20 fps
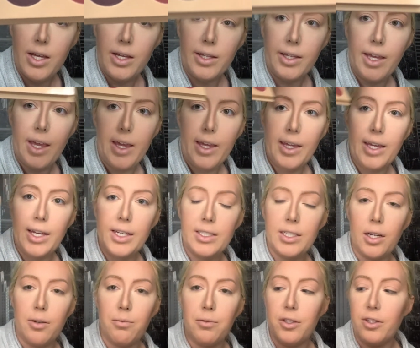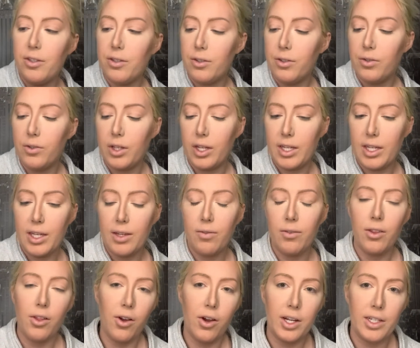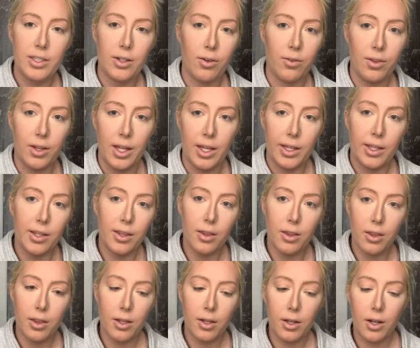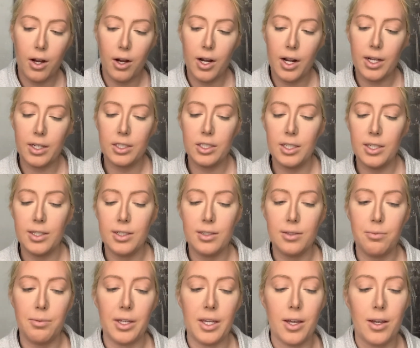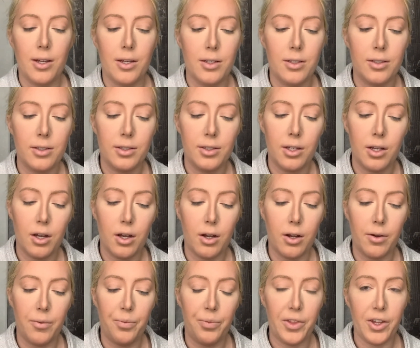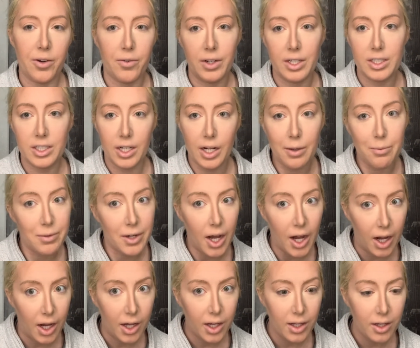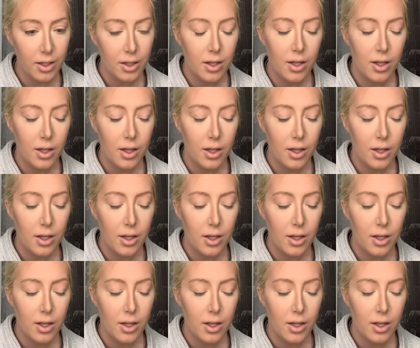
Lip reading: KKW, like, even though I don't like the Kardashians because they're rich and I'm not,